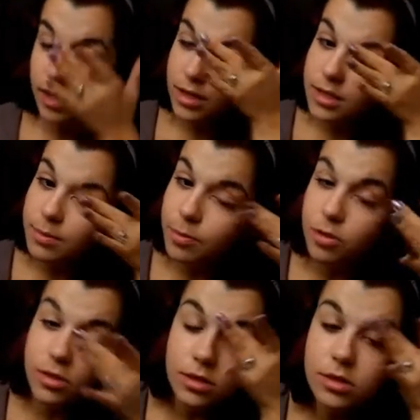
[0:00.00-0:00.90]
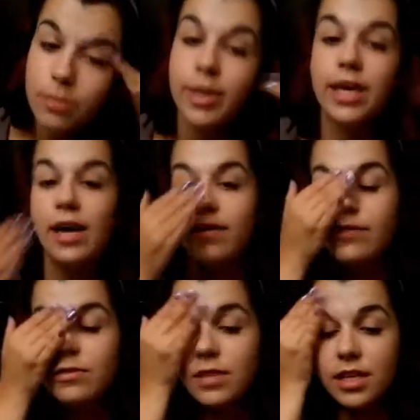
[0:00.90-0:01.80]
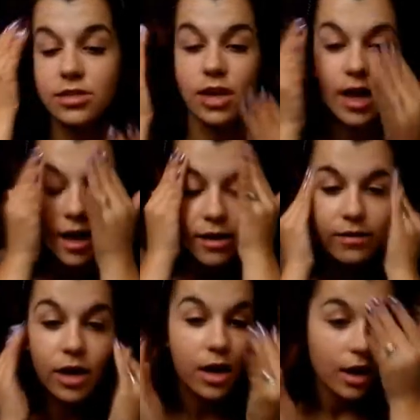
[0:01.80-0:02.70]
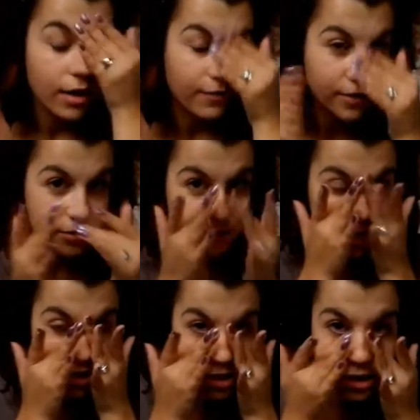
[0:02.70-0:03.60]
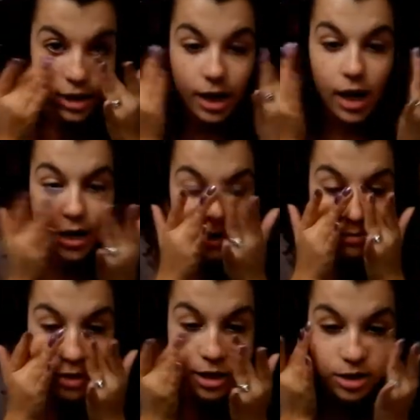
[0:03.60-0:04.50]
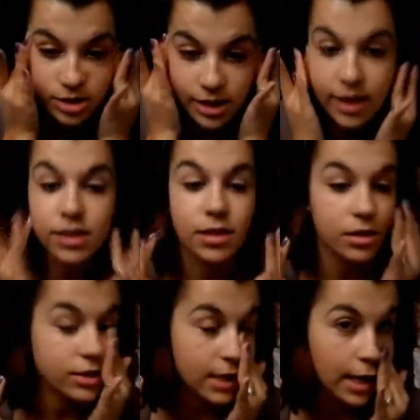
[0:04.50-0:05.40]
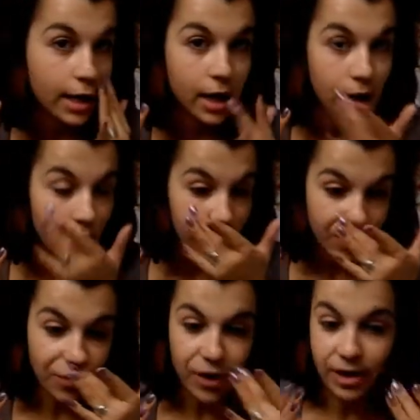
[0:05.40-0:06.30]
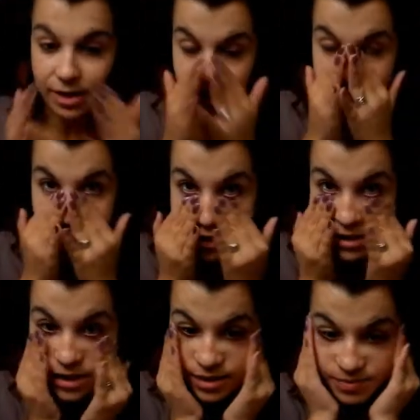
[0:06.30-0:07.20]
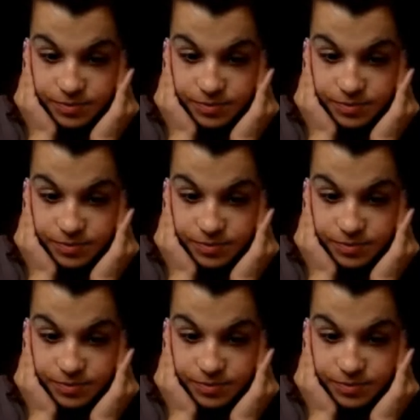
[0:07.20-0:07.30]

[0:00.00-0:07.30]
It's important to be careful not to have a foundation line because then it looks like you're wearing a mask.